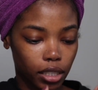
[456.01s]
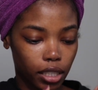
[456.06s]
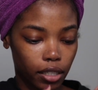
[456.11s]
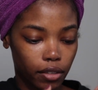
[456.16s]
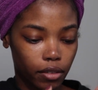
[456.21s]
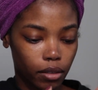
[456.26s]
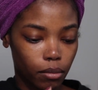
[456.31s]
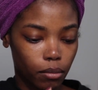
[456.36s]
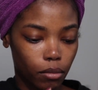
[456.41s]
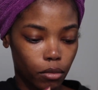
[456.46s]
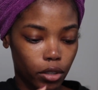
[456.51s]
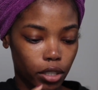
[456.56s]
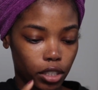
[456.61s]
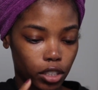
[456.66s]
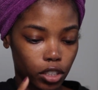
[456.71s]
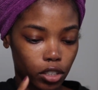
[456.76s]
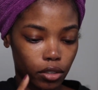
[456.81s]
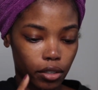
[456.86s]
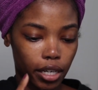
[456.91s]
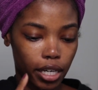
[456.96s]
of the
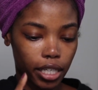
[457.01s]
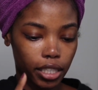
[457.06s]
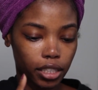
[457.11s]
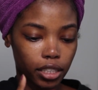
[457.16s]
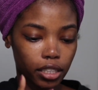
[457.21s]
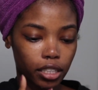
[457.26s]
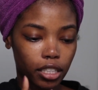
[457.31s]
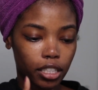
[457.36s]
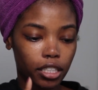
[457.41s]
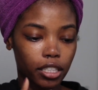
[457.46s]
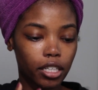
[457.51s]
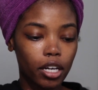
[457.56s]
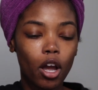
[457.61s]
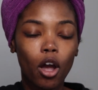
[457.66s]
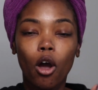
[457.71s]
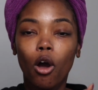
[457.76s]
moisturizer,